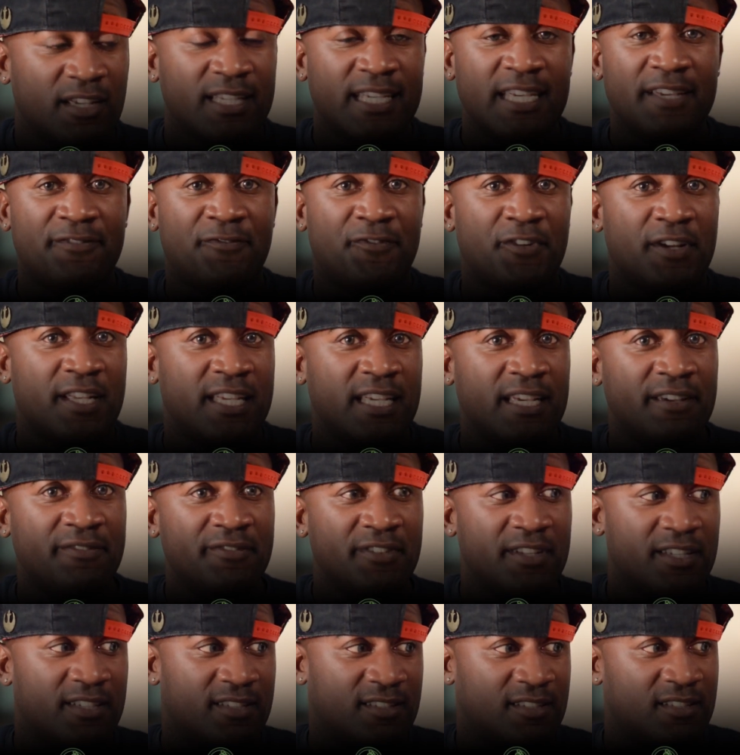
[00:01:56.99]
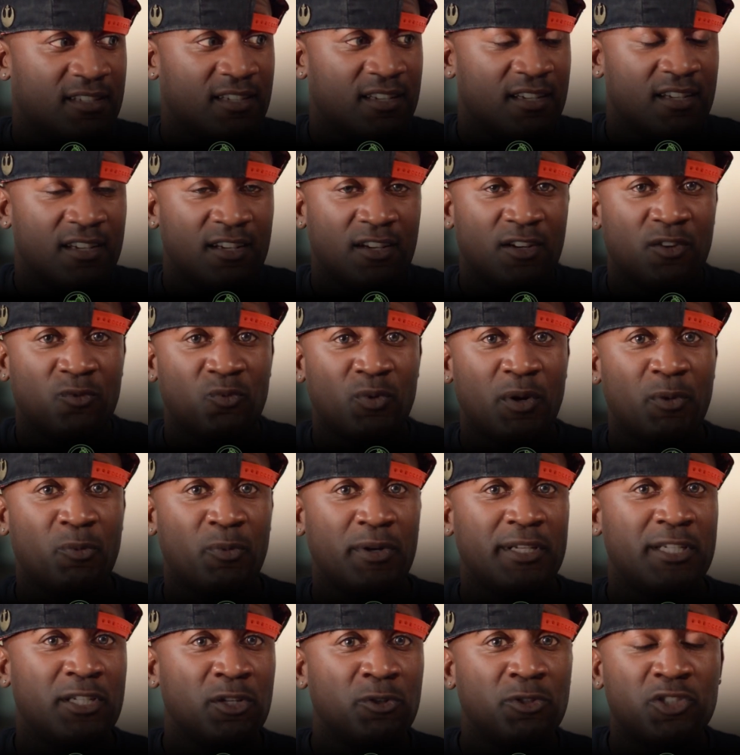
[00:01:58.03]
get forgiveness when
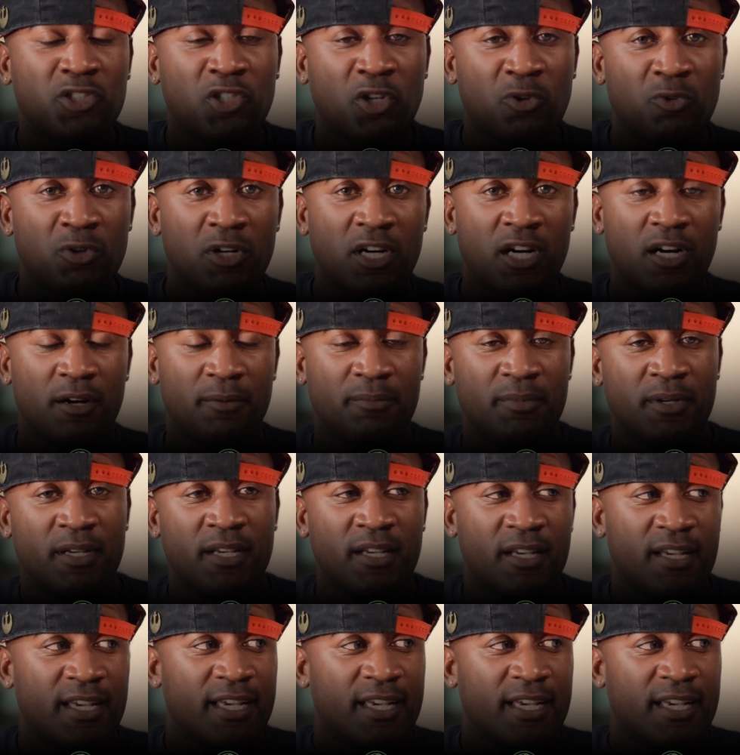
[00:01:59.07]
we do screw up,